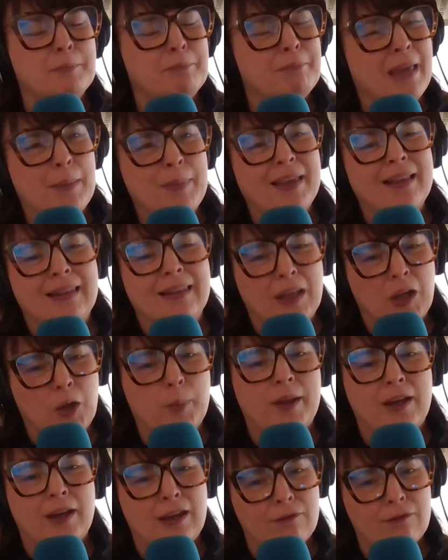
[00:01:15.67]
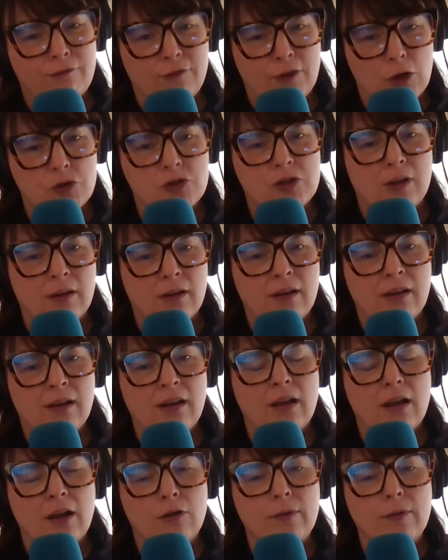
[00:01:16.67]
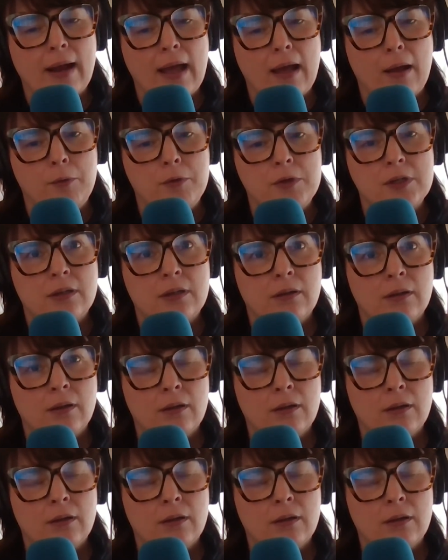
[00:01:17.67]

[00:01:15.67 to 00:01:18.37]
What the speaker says: maybe a little bit of confusion around